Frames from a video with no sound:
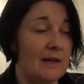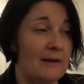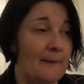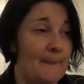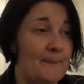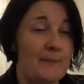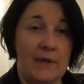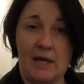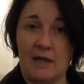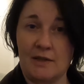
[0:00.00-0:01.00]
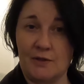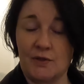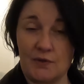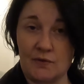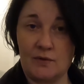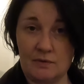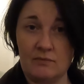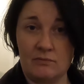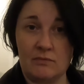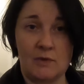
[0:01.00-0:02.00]
um, and I can just
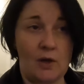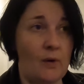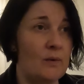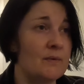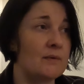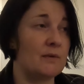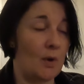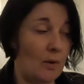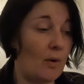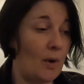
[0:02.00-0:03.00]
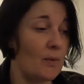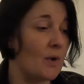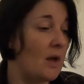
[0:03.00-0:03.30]
go, go, go, go.